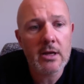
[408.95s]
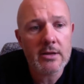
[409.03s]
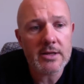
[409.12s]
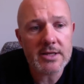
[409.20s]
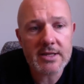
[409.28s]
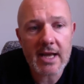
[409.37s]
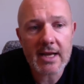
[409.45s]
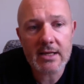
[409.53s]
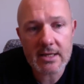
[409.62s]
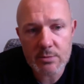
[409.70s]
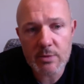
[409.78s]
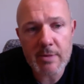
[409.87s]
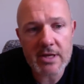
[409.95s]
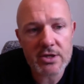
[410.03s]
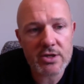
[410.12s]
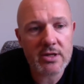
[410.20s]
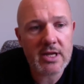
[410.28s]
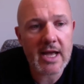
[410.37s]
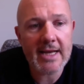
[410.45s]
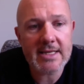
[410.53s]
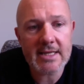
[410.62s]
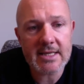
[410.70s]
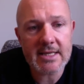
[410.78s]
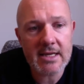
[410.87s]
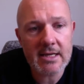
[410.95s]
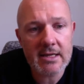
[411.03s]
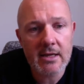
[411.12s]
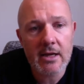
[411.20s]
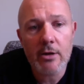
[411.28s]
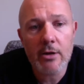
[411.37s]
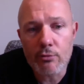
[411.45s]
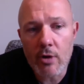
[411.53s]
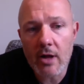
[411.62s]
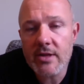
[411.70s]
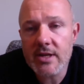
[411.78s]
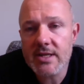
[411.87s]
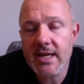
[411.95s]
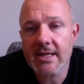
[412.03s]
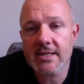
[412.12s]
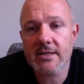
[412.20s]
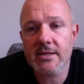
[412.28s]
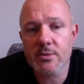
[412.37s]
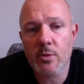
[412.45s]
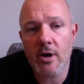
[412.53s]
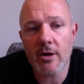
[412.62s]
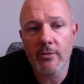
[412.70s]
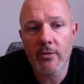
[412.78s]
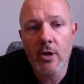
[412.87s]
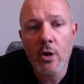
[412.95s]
The second is, we mentioned the ATT, run the tests as well.